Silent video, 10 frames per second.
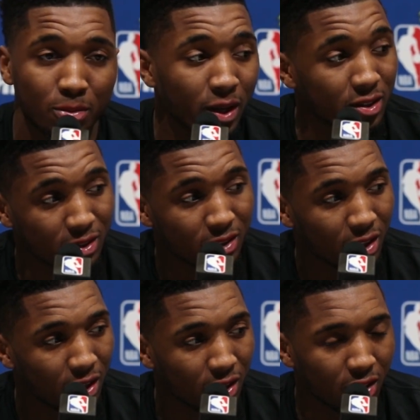a
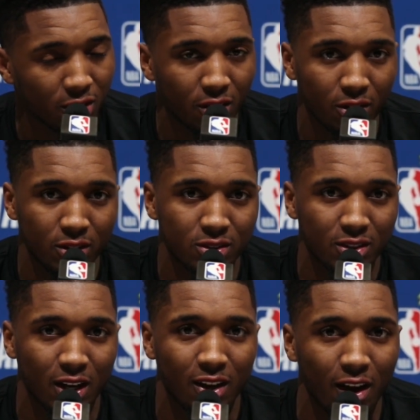blessing, and, you know,
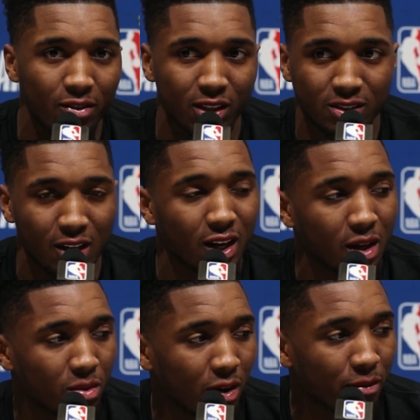it's kind of everything's kind
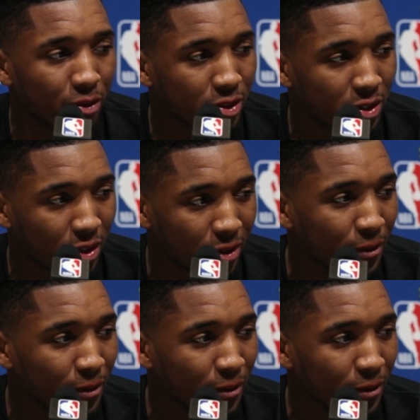of coming around full circle.